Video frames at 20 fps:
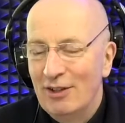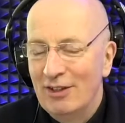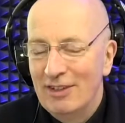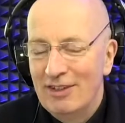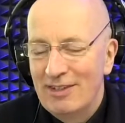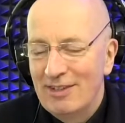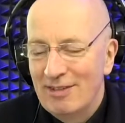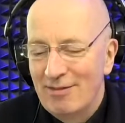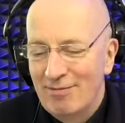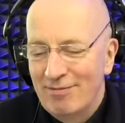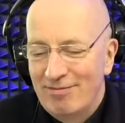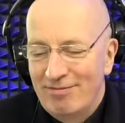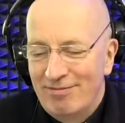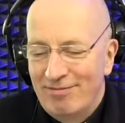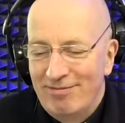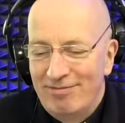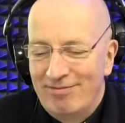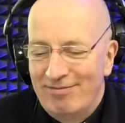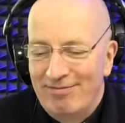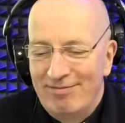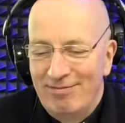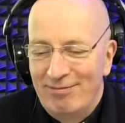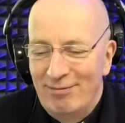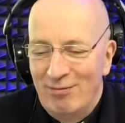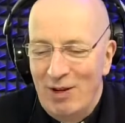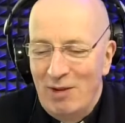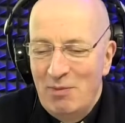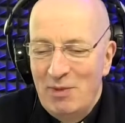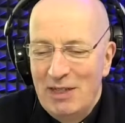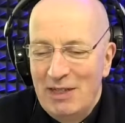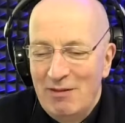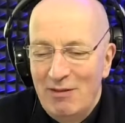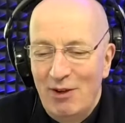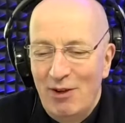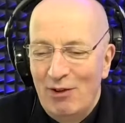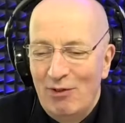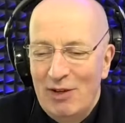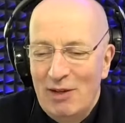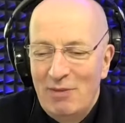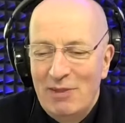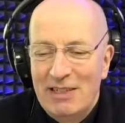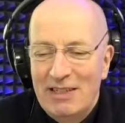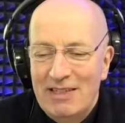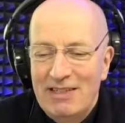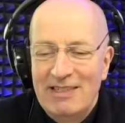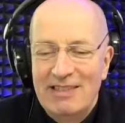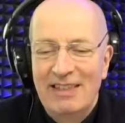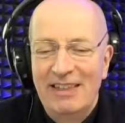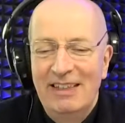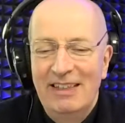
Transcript: It's the remedy of all remedies.